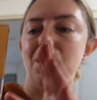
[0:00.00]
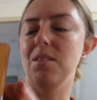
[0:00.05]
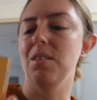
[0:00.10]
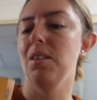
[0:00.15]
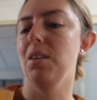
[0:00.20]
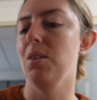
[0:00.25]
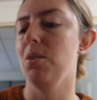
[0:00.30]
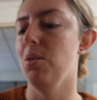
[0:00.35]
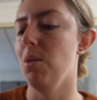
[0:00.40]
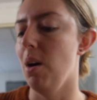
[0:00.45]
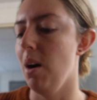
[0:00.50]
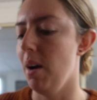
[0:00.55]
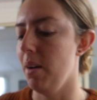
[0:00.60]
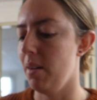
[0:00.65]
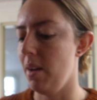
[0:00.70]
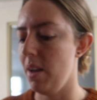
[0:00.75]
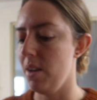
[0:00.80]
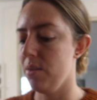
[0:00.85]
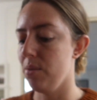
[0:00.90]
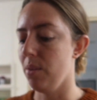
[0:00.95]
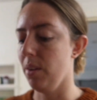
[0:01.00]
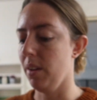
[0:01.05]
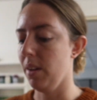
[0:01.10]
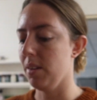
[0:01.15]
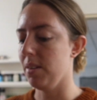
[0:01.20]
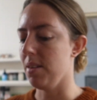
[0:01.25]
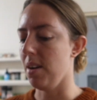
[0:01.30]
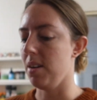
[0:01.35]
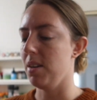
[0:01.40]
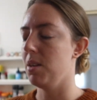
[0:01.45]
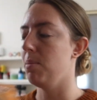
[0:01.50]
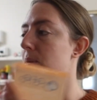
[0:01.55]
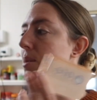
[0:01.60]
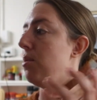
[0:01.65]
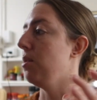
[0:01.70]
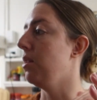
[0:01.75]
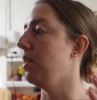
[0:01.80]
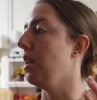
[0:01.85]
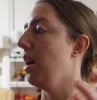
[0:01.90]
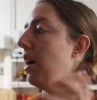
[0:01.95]
that's really cool. He's really excited to be
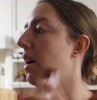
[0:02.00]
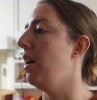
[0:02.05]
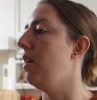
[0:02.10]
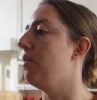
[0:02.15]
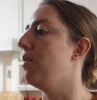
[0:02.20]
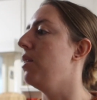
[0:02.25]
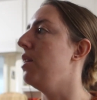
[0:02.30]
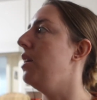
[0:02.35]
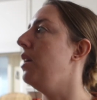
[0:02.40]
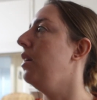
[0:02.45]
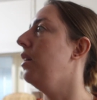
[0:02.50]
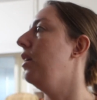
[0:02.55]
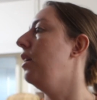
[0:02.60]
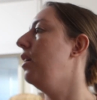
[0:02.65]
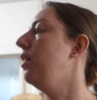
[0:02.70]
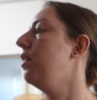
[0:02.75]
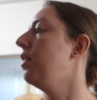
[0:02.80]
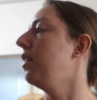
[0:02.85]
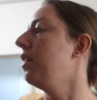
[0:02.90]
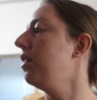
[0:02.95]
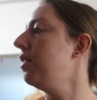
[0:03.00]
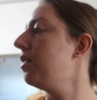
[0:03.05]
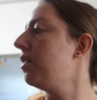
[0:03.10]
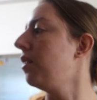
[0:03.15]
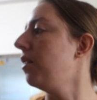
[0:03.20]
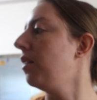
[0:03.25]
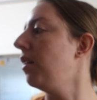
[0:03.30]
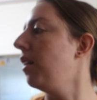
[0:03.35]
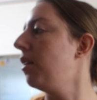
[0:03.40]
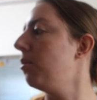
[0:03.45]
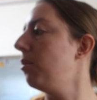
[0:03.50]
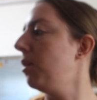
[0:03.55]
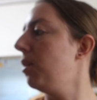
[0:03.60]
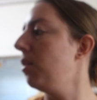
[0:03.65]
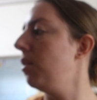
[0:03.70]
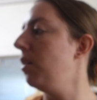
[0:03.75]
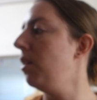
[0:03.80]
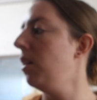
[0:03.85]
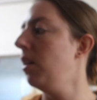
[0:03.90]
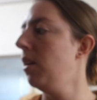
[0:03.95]
doing that every year, he thinks, so that'll be
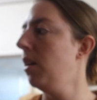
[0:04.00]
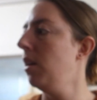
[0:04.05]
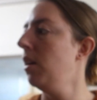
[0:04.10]
good.